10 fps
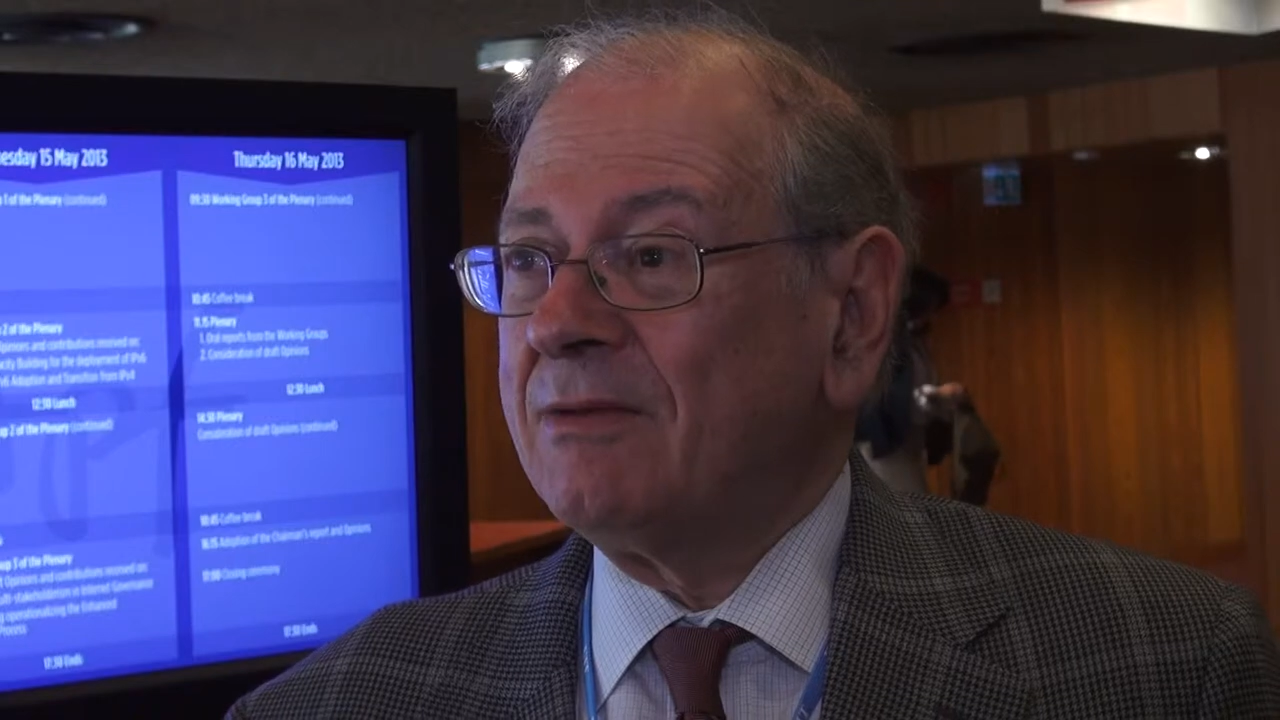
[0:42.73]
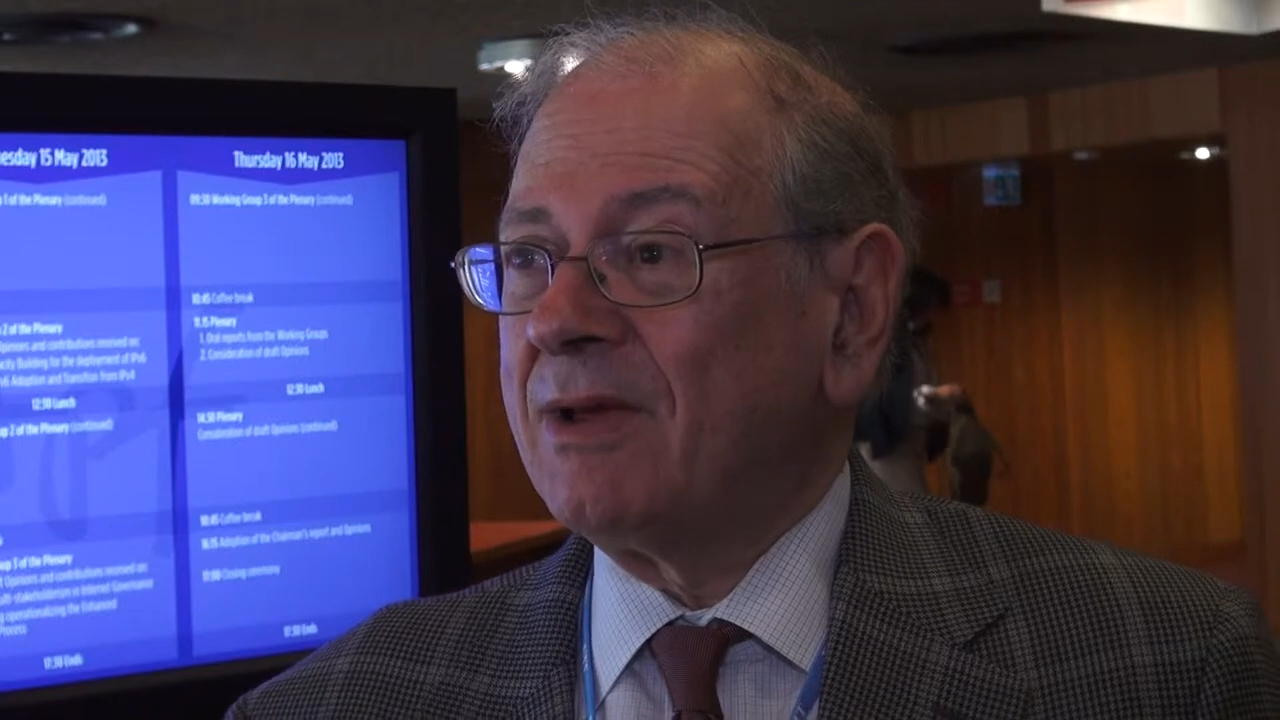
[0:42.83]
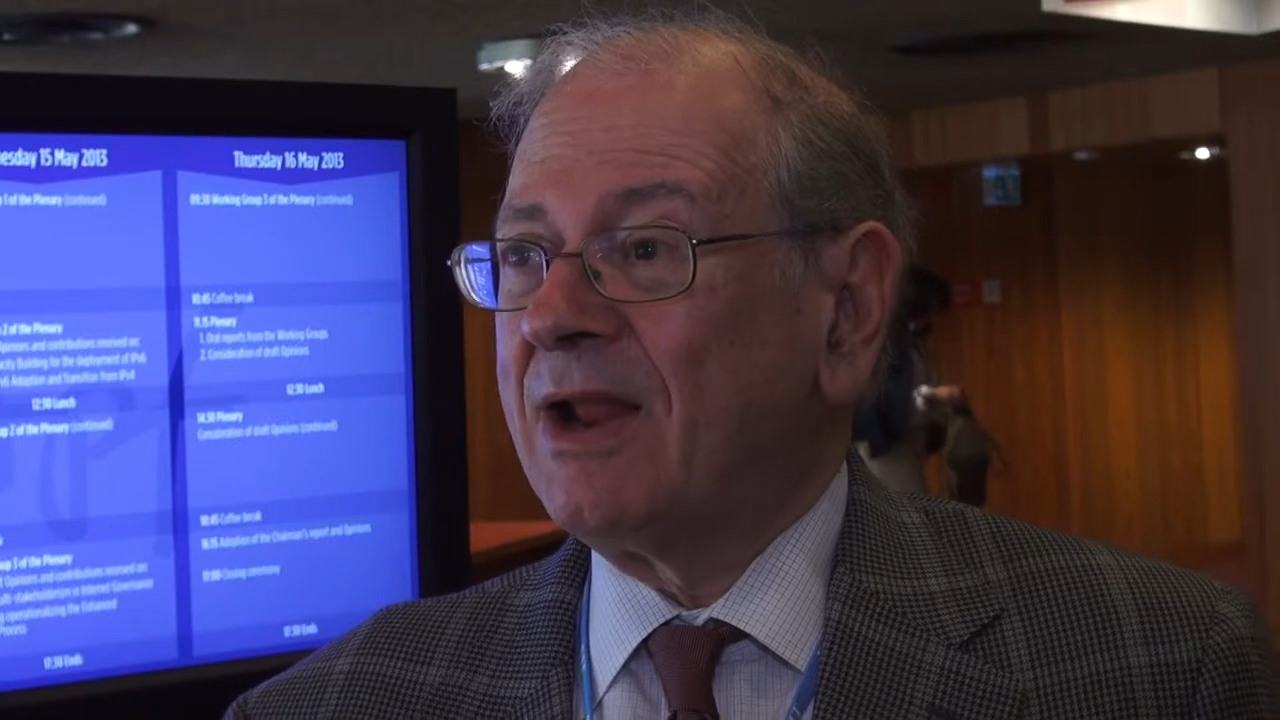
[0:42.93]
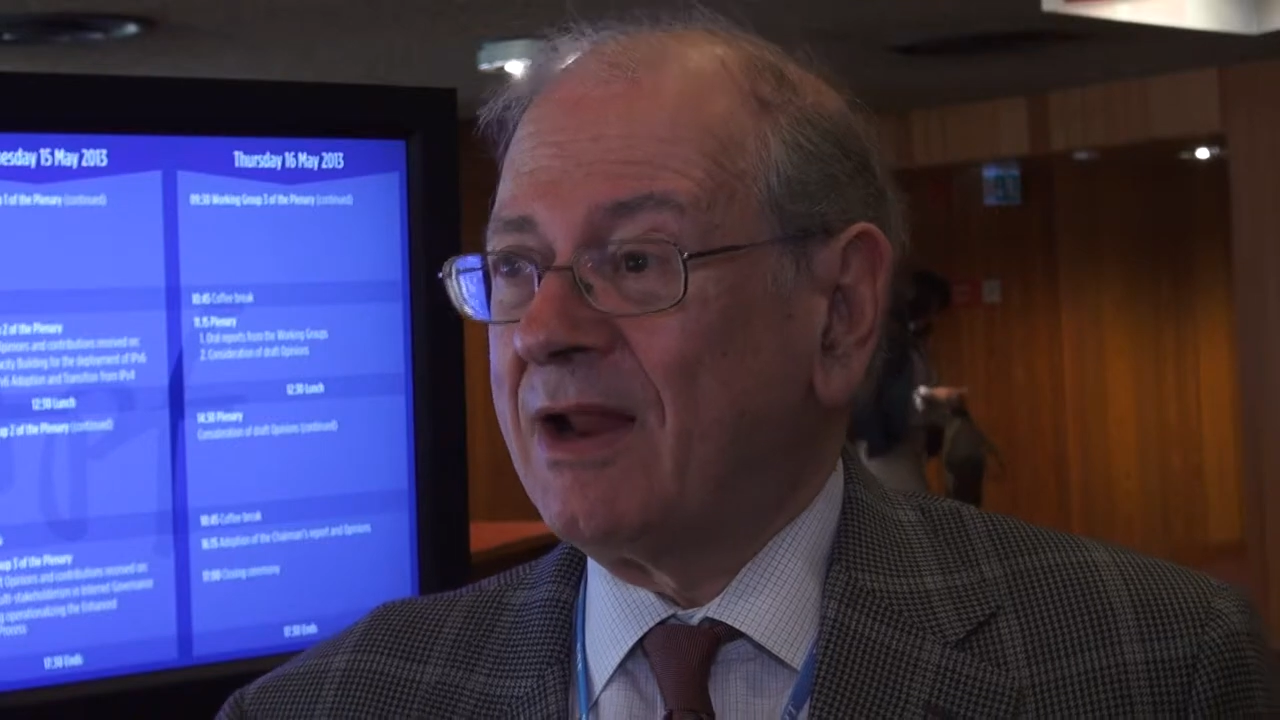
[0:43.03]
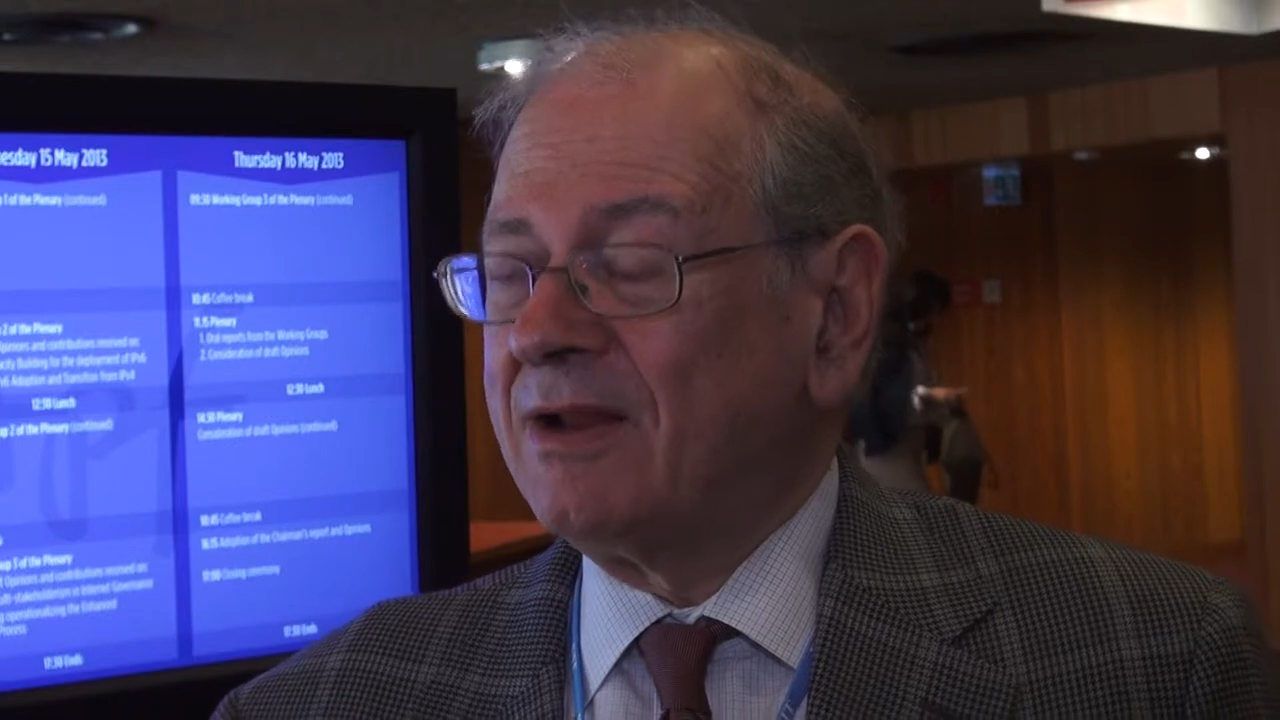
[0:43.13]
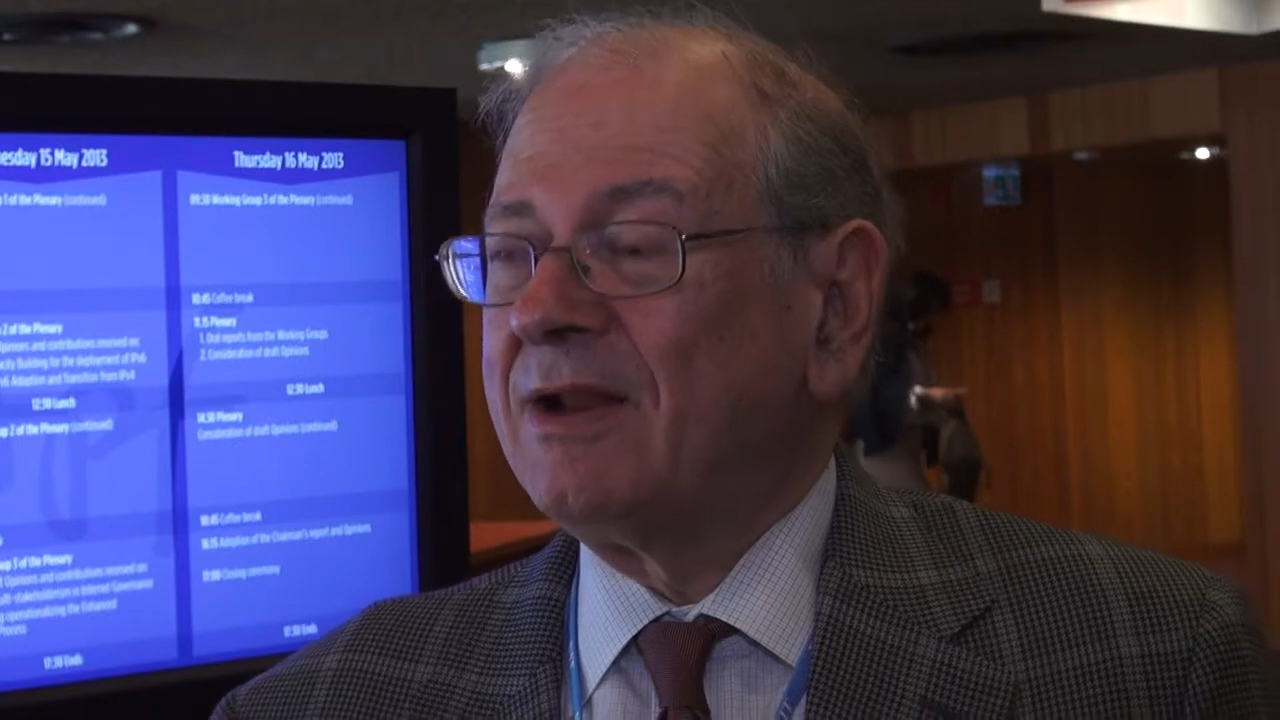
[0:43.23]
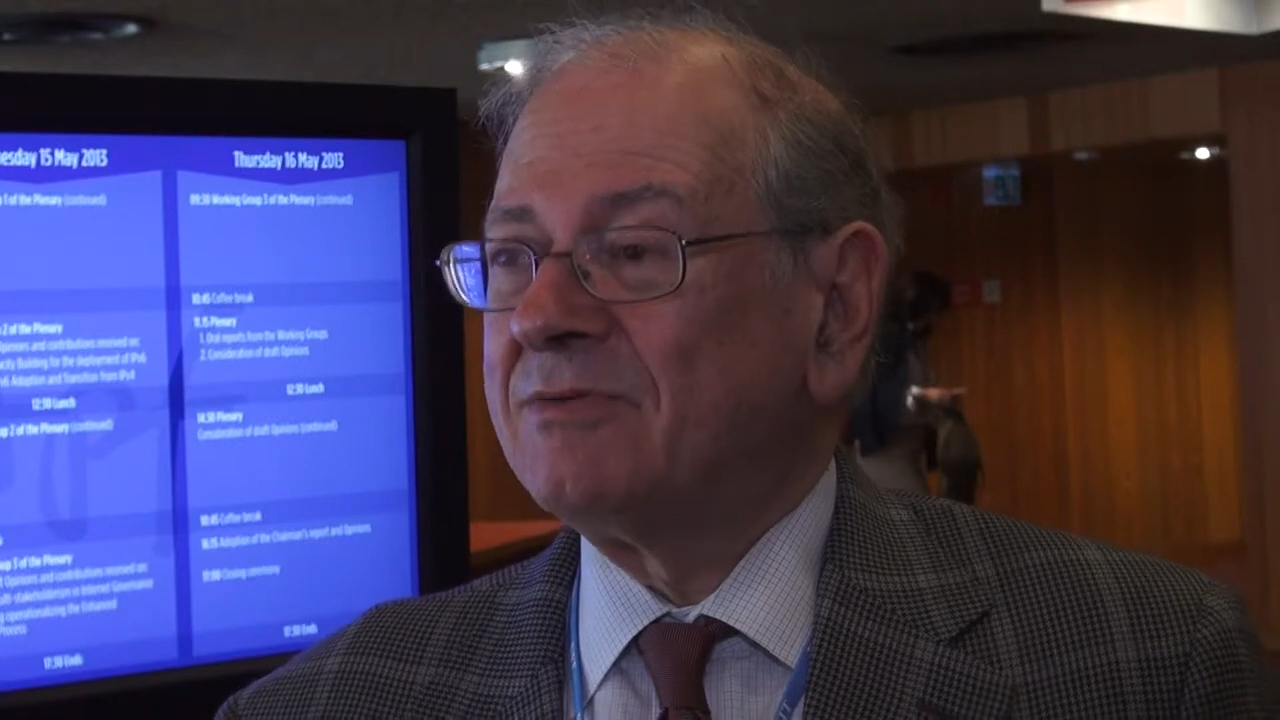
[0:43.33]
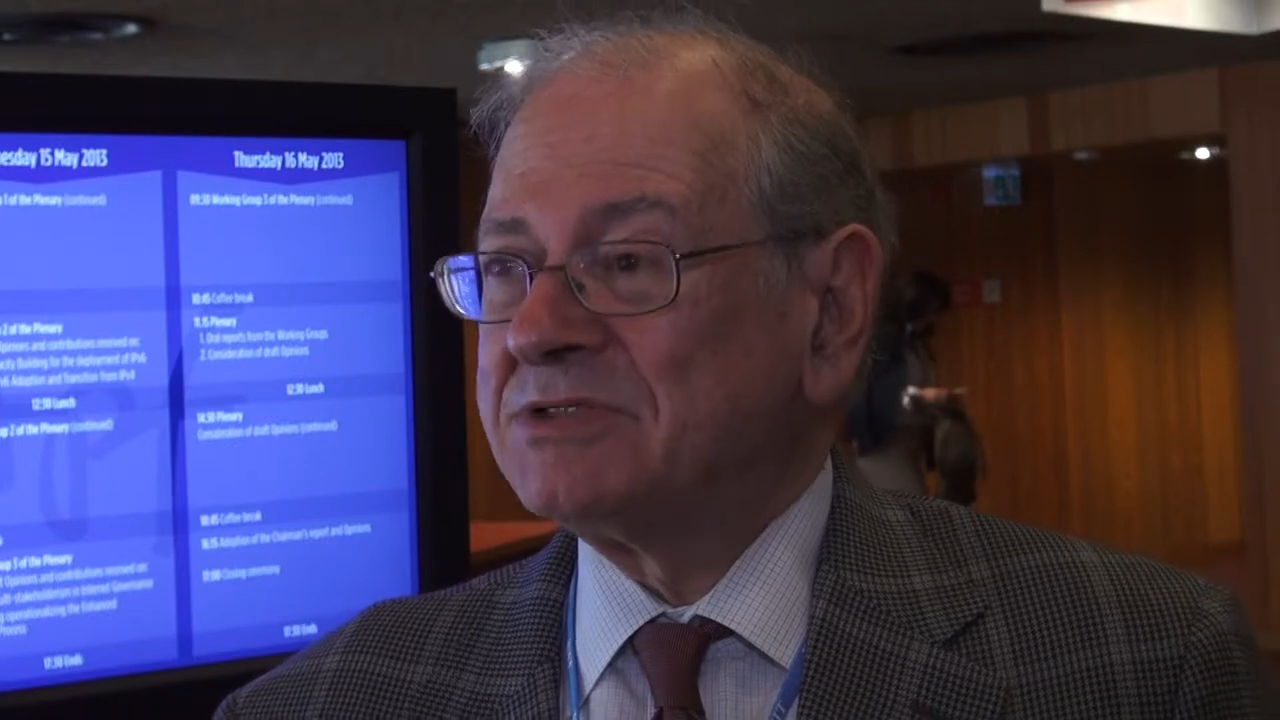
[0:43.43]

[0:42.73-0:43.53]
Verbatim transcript: about how to deal